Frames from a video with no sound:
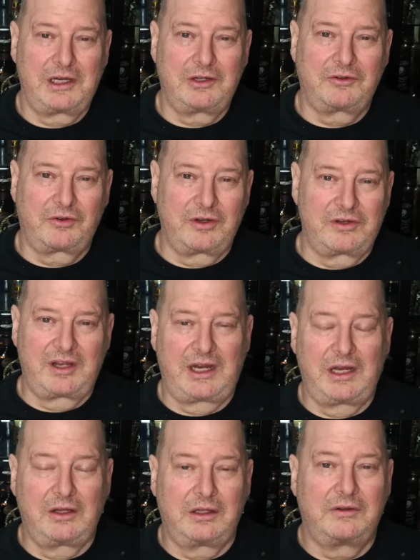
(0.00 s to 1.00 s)
It's the
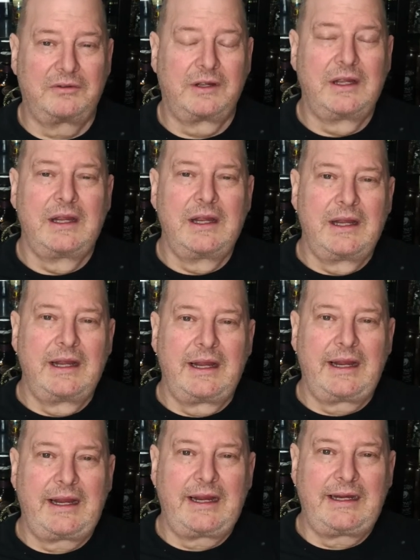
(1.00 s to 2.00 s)
tale of
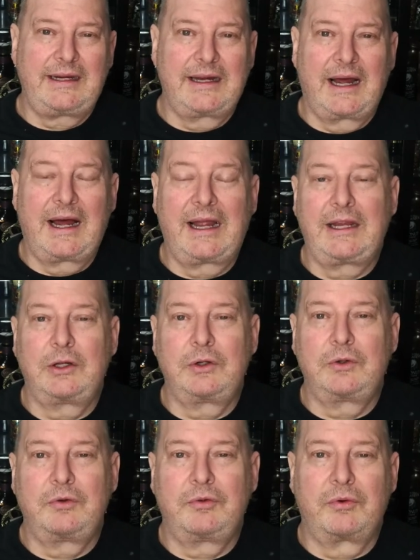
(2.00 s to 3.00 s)
a guy
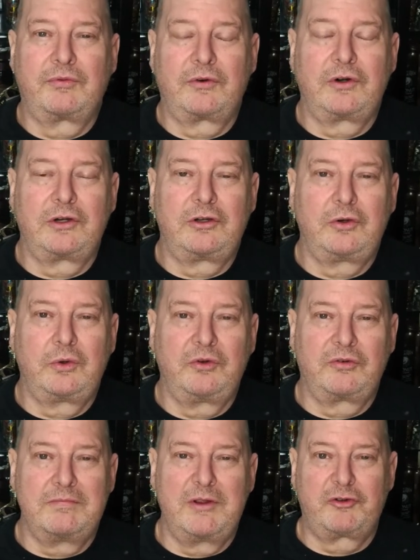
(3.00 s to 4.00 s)
who's referred to as
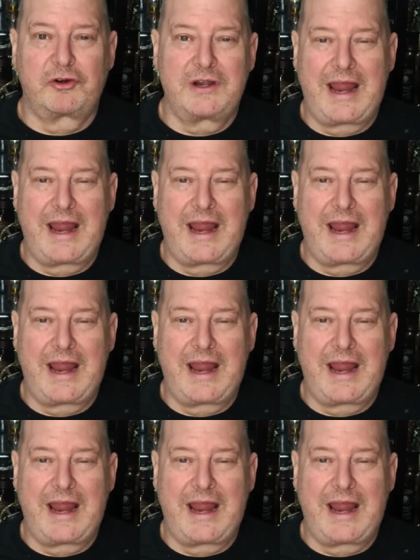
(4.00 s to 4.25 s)
Mr.